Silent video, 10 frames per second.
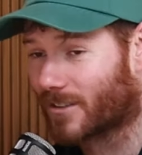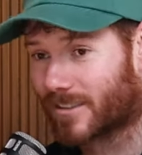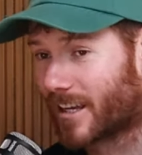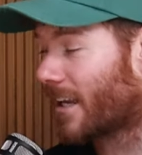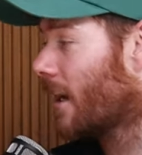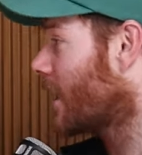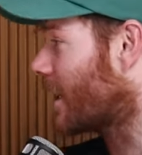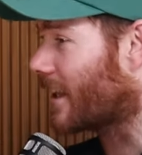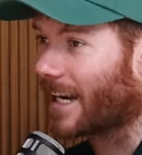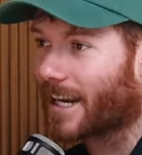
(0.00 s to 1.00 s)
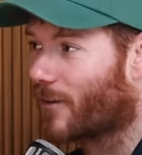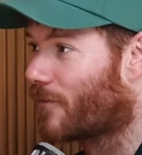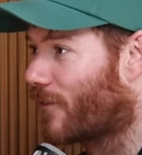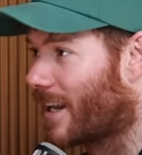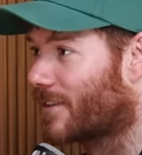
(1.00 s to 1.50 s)
So it's like, you're leaning on
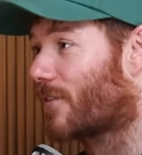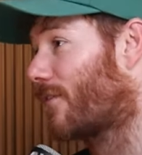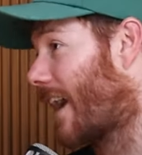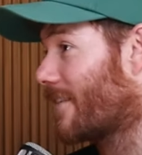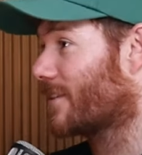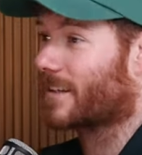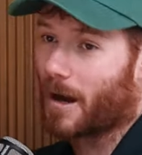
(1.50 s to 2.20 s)
friends for favors,